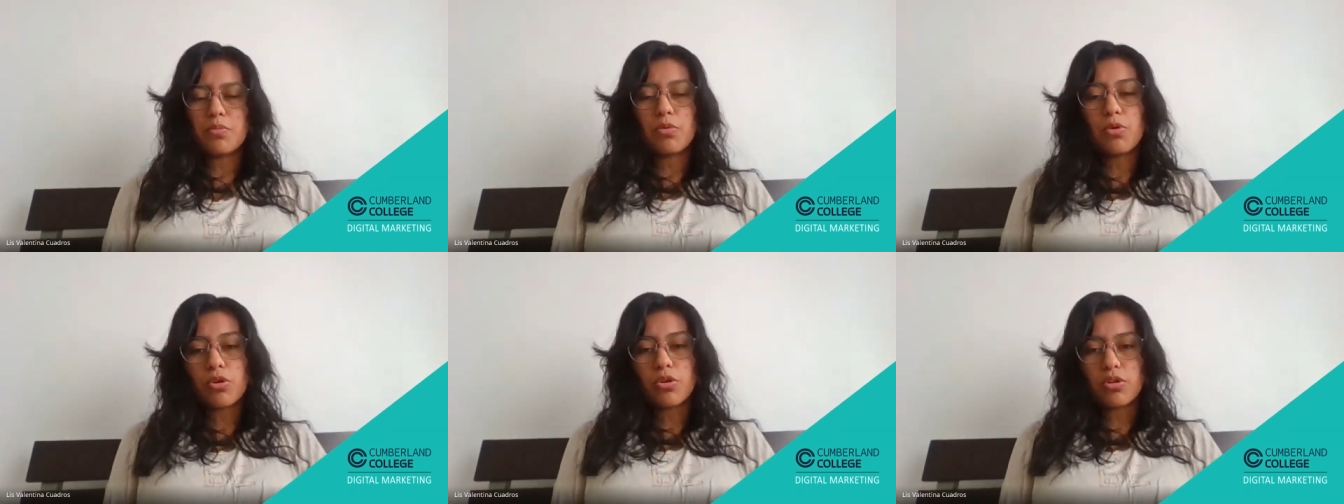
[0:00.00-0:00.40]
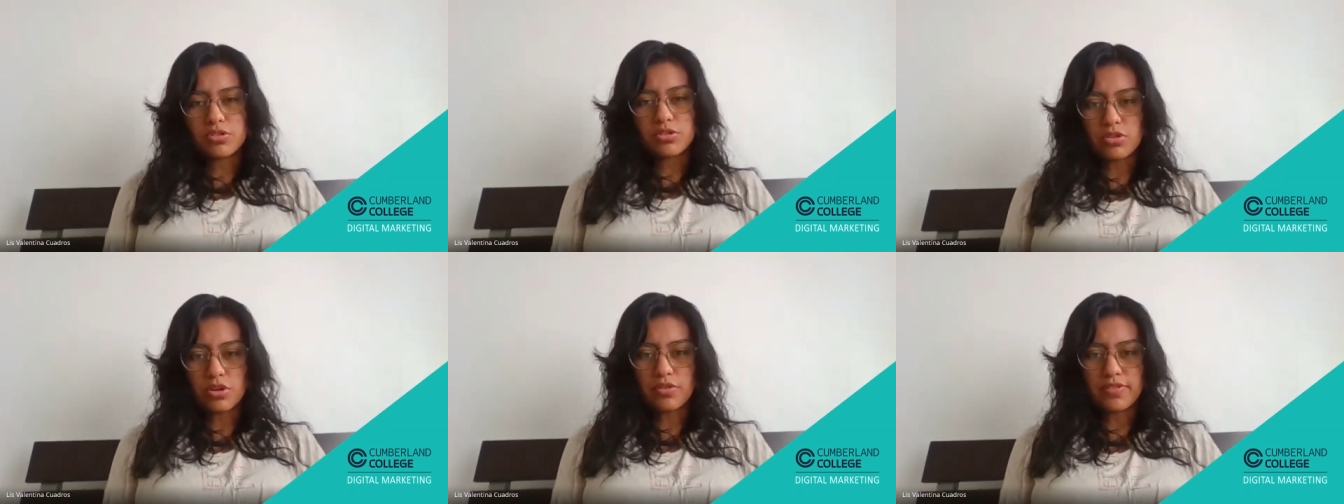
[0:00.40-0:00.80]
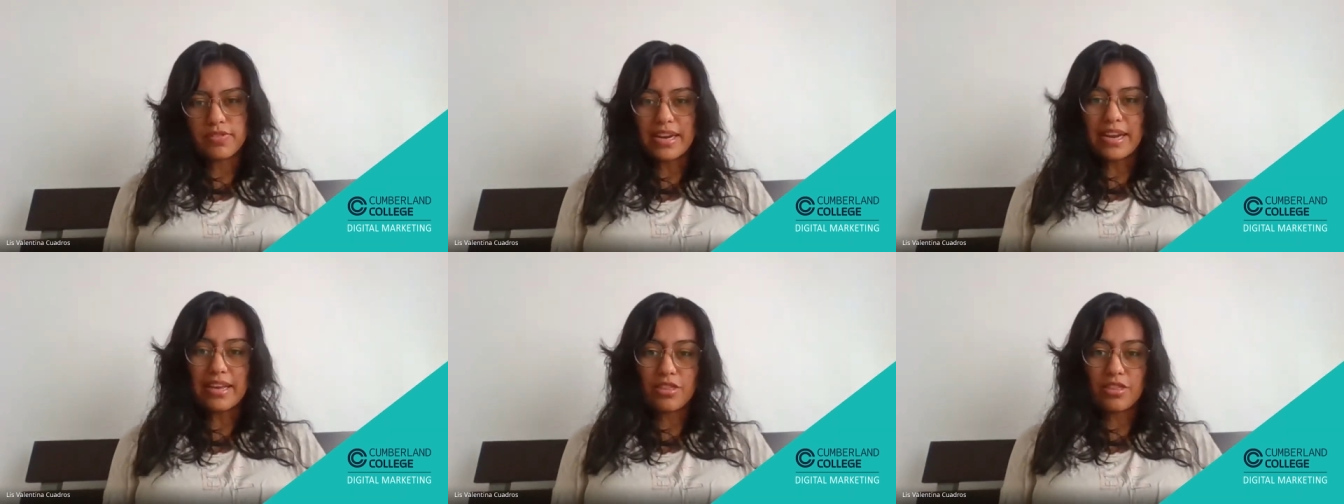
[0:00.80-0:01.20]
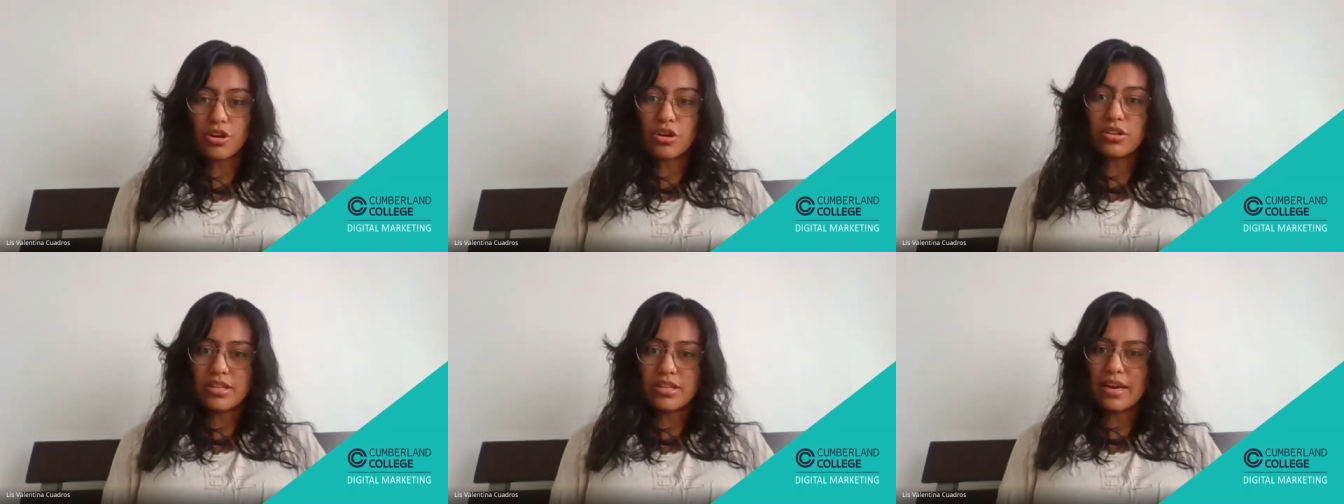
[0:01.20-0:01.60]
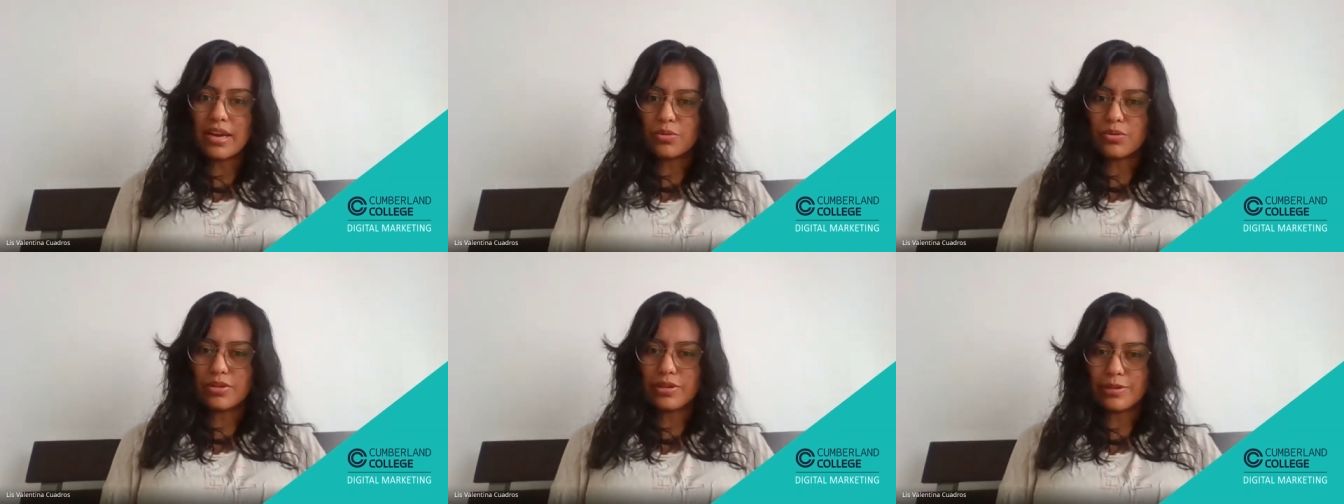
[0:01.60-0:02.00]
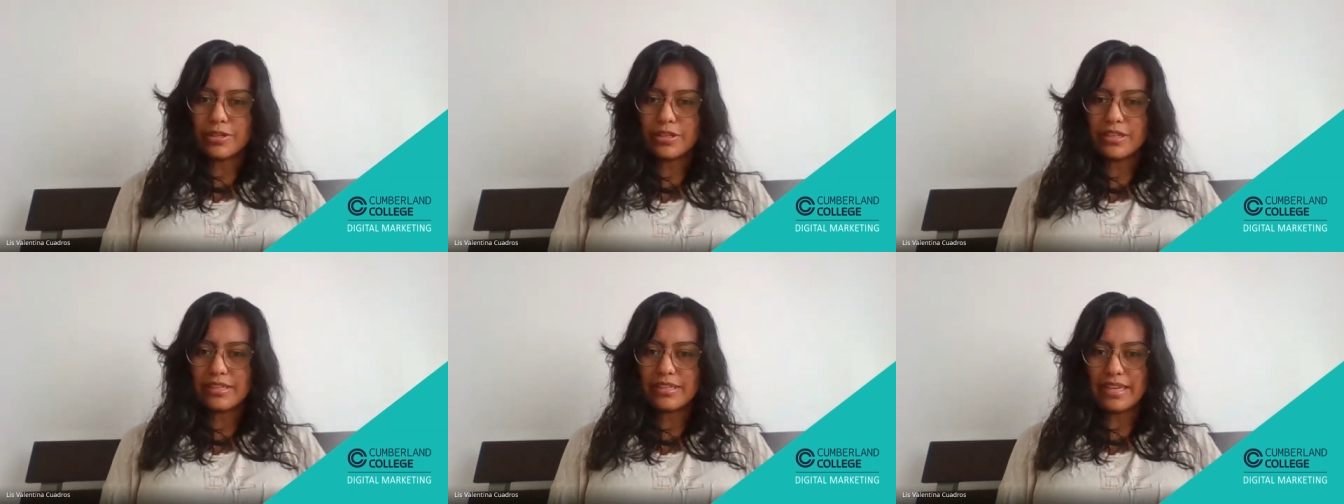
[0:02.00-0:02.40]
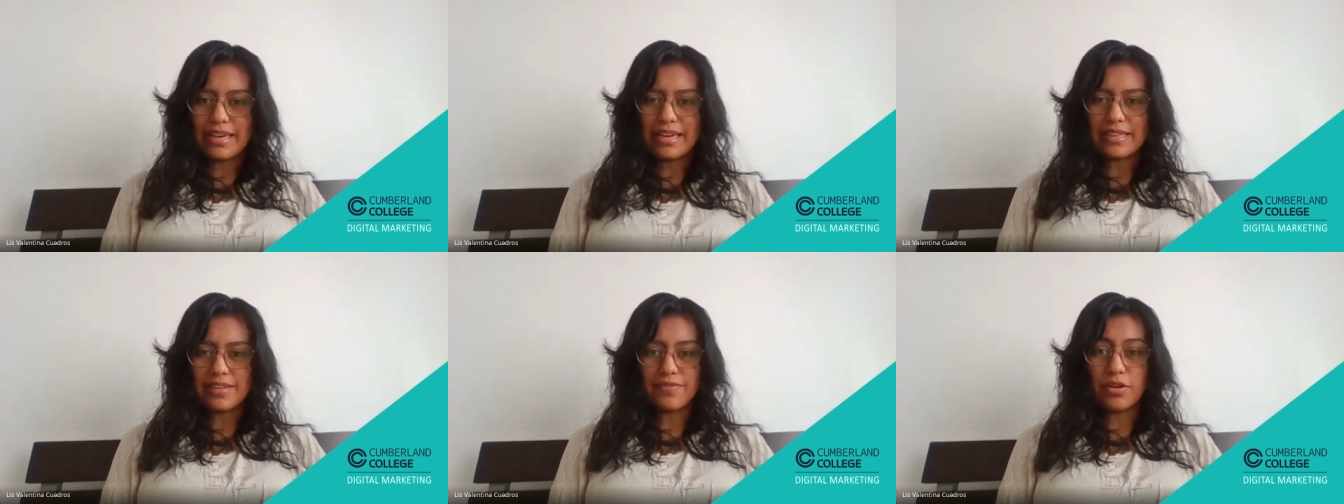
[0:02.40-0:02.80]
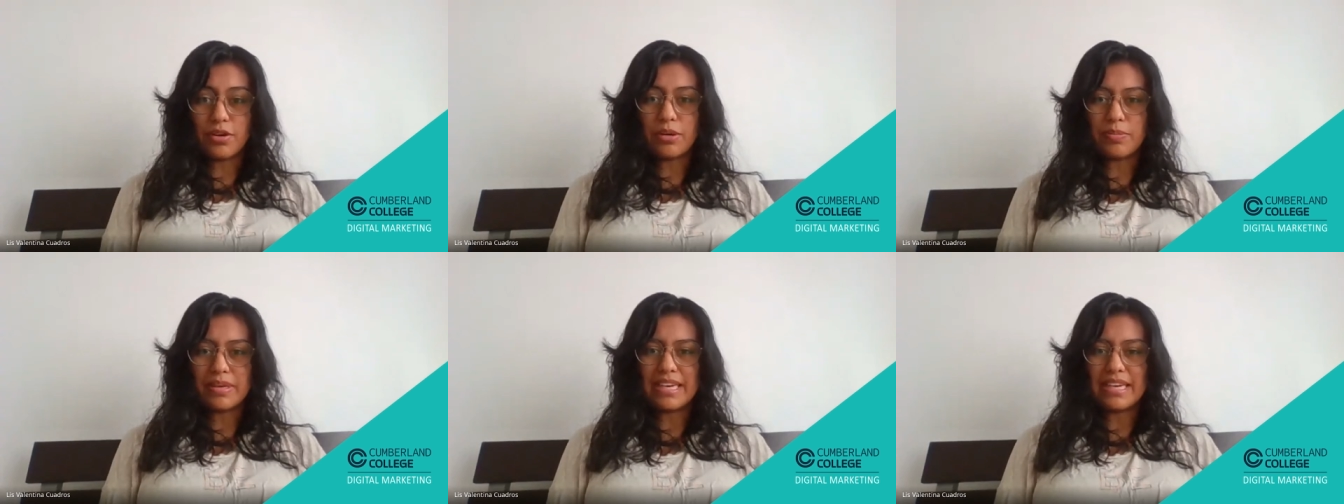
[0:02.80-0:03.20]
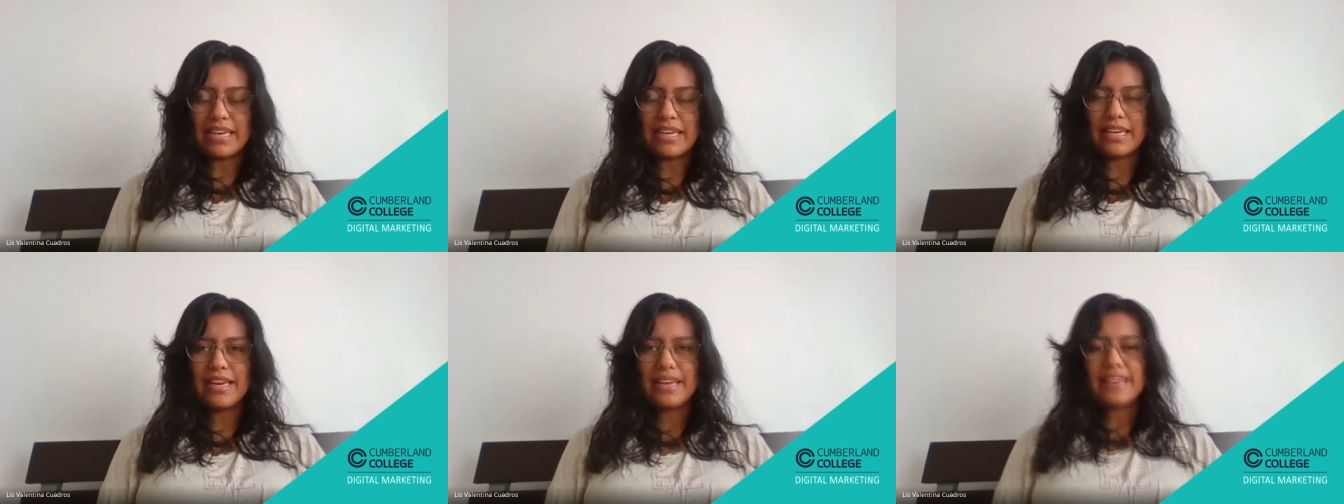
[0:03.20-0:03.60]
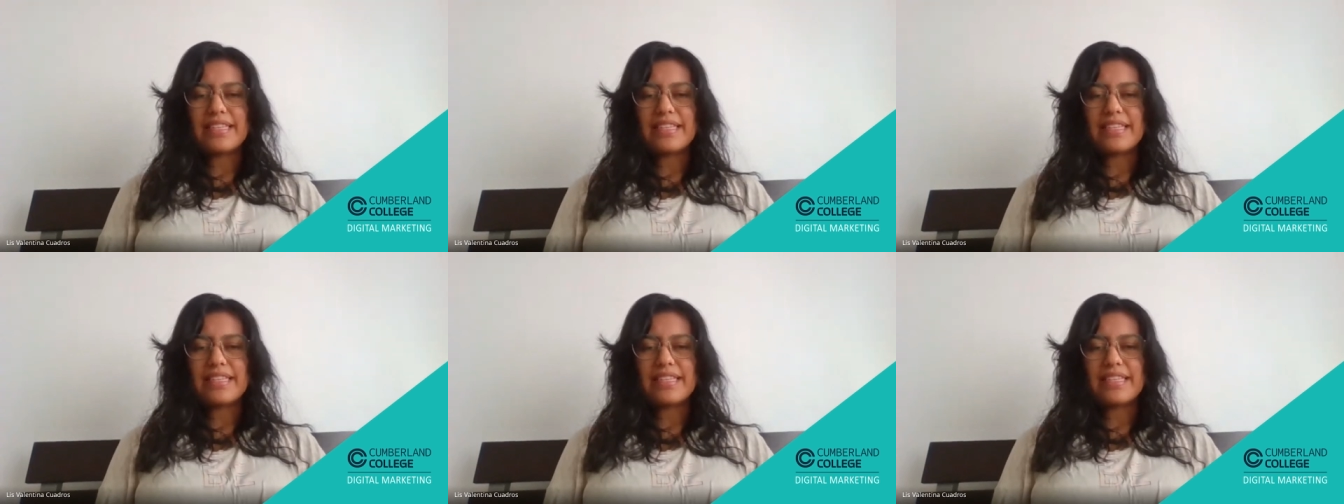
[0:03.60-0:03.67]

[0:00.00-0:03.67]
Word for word: more stuff that I thought that I would learn, like at the very beginning,